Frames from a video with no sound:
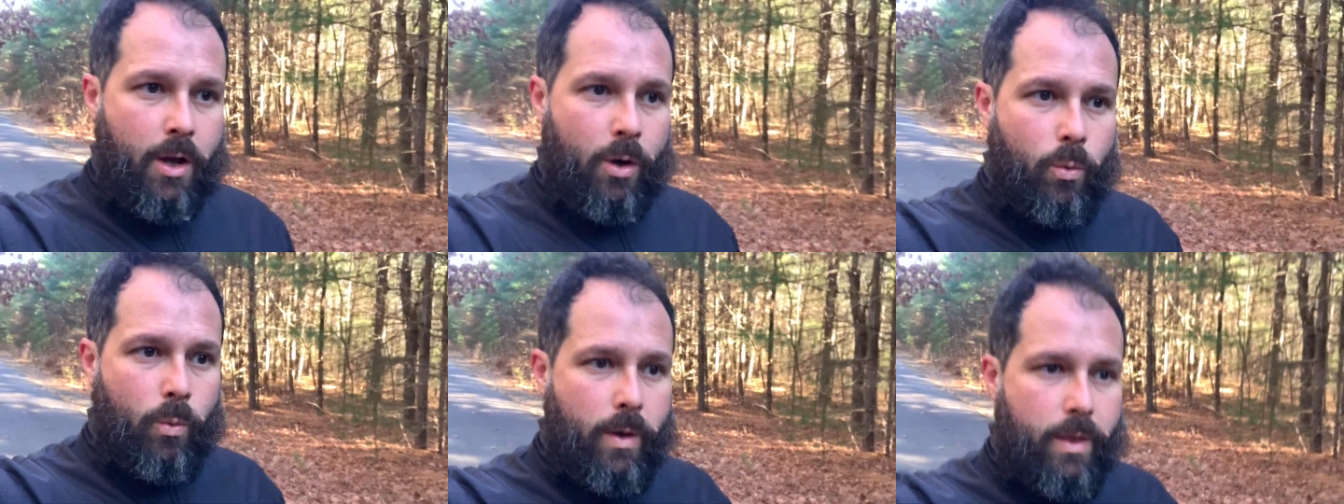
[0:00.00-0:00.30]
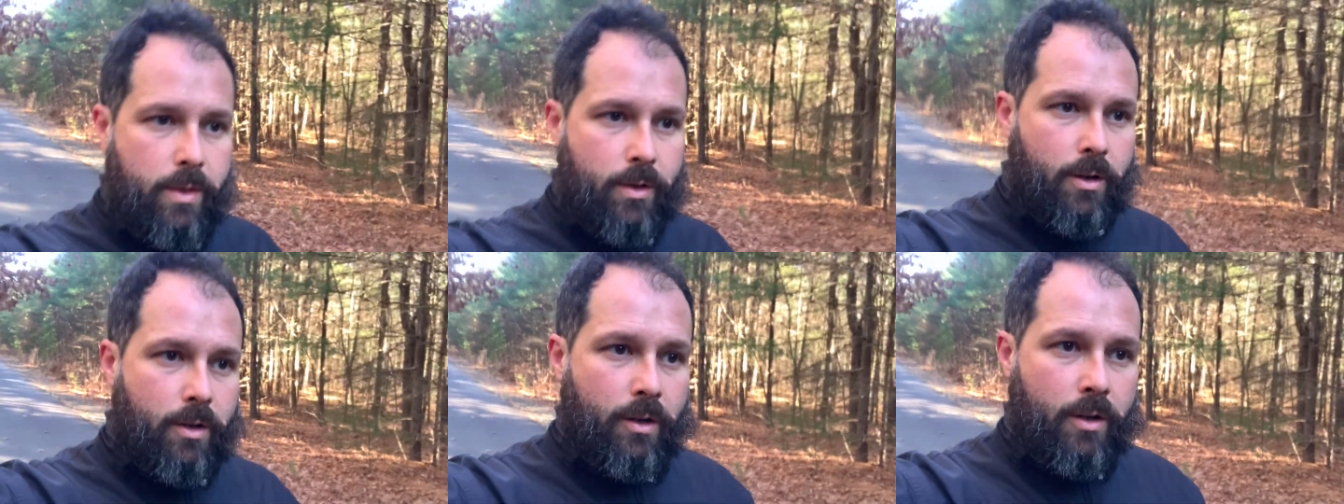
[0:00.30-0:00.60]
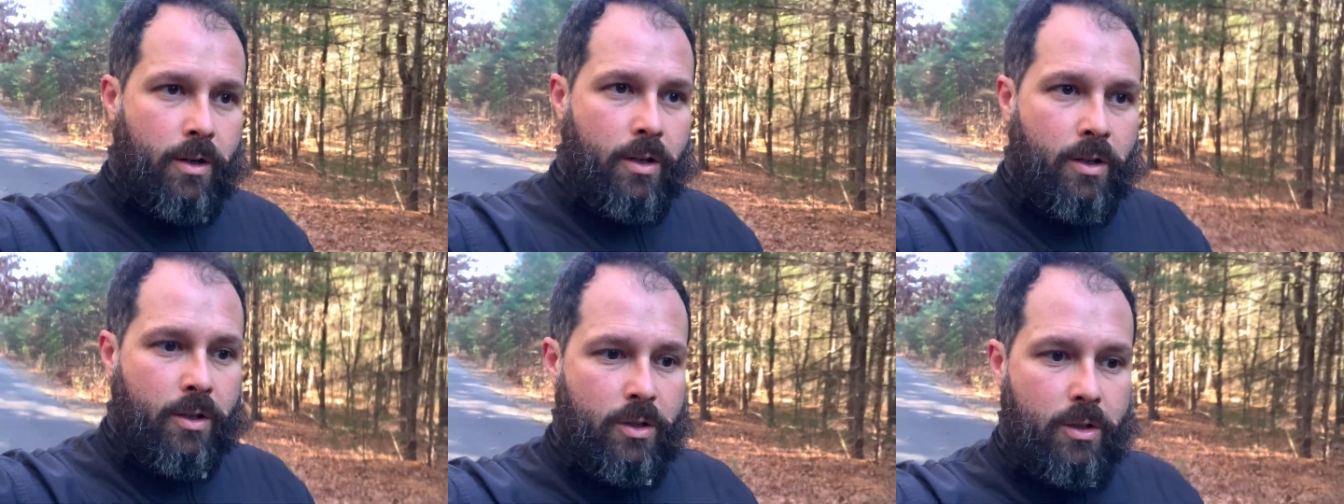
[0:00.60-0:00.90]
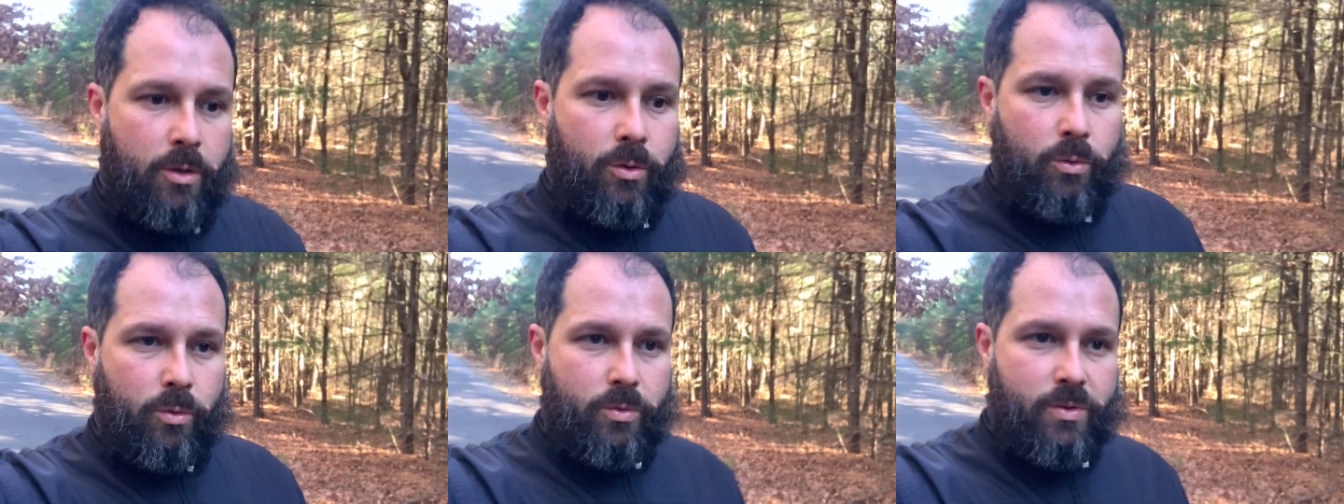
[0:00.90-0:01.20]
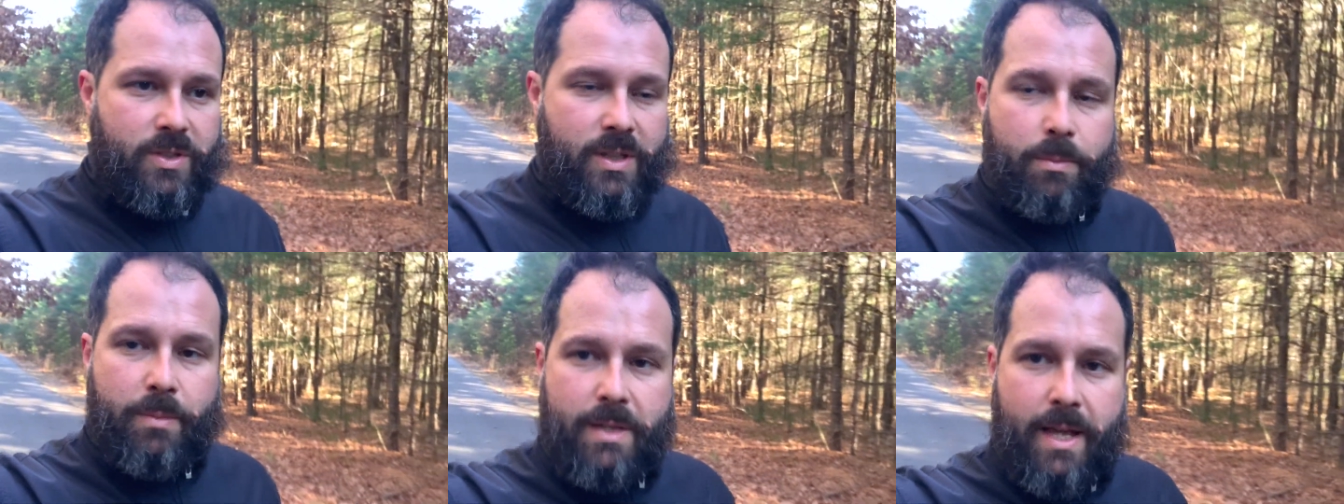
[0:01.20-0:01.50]
Whether you
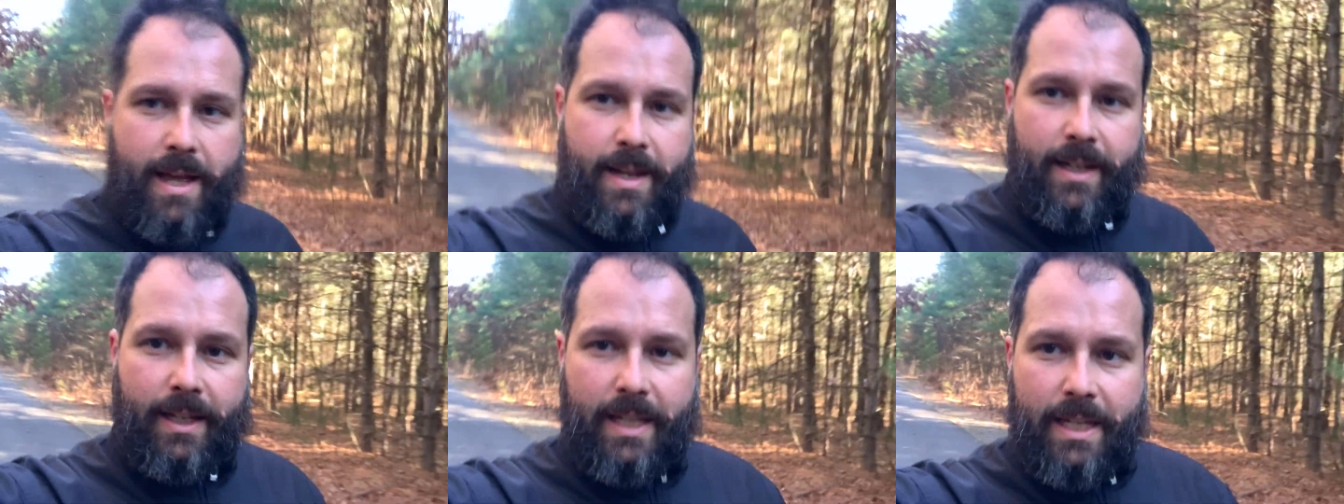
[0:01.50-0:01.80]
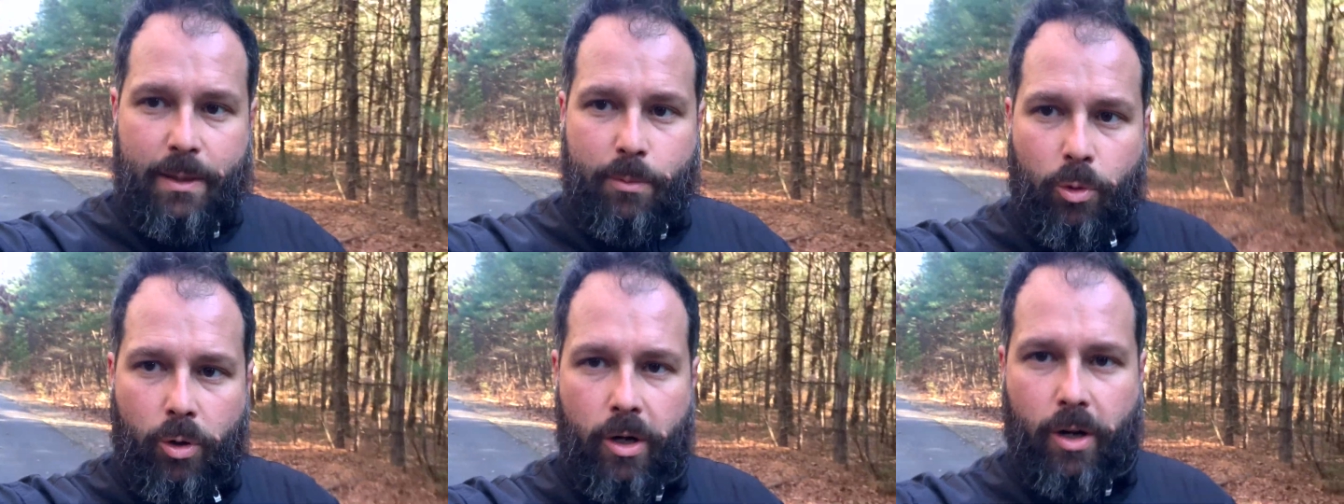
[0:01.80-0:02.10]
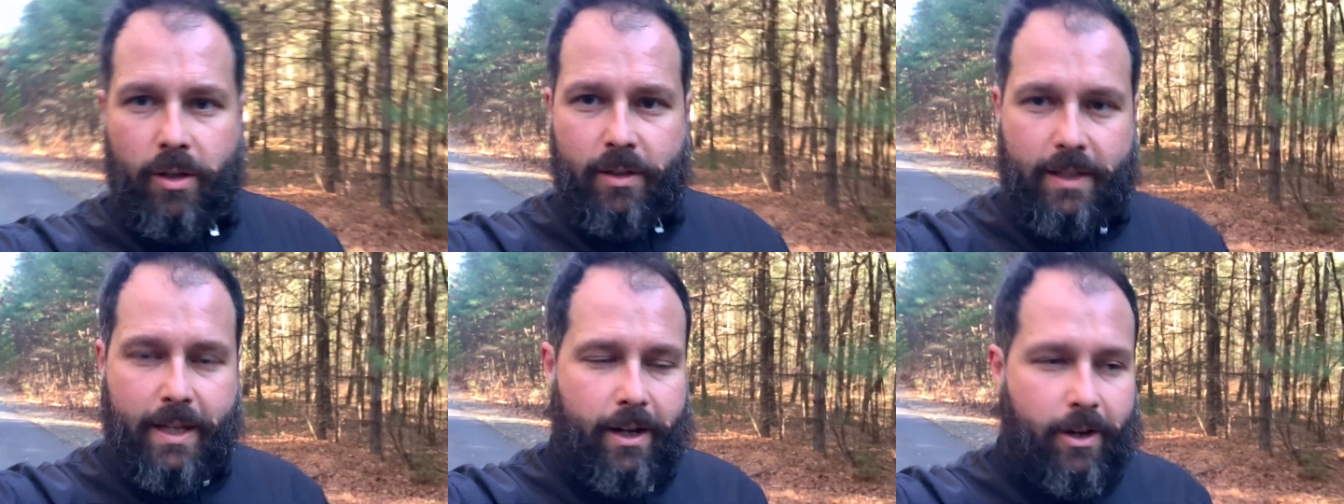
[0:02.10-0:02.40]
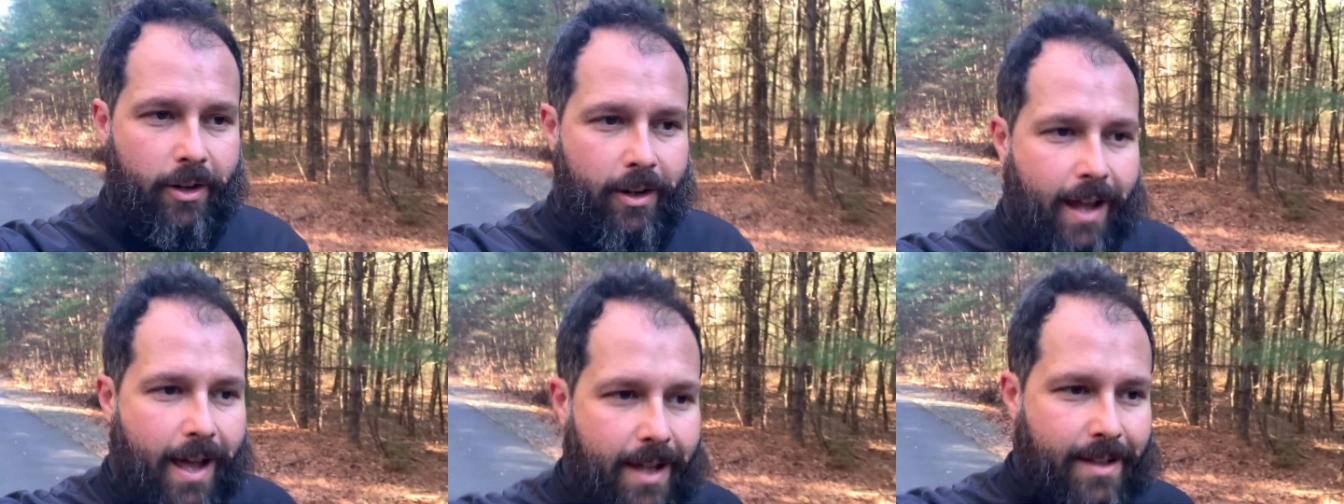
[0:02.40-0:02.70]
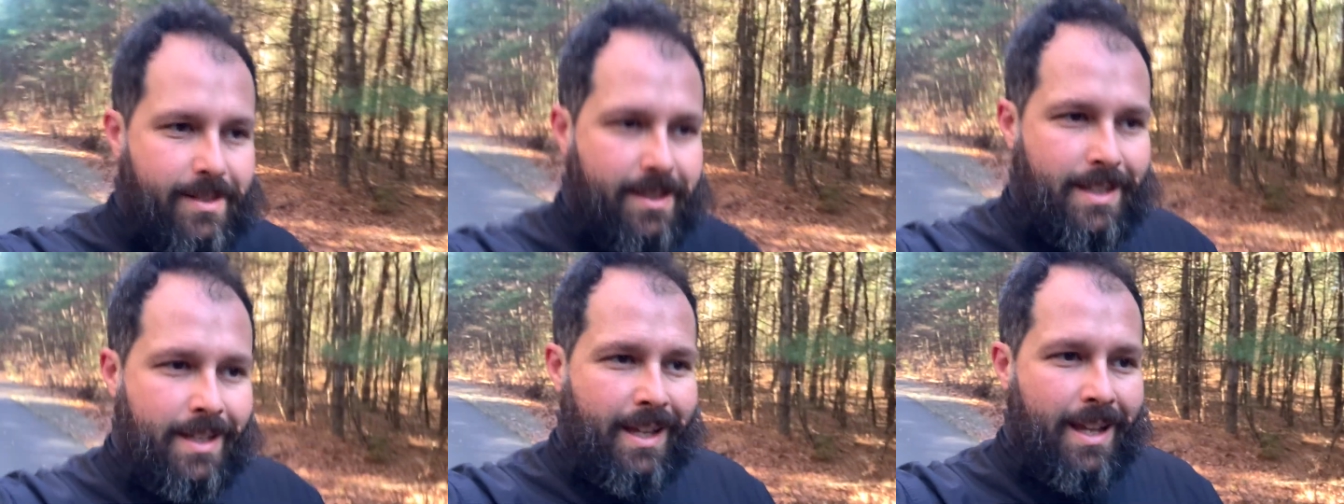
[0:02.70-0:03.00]
sit behind a keyboard all day or
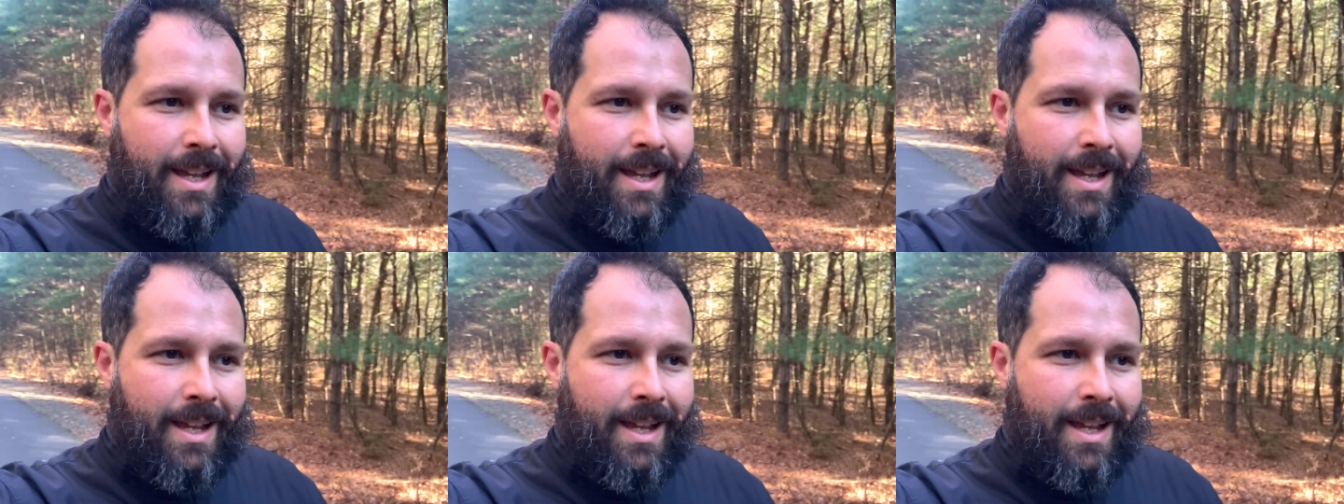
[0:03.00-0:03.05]
not,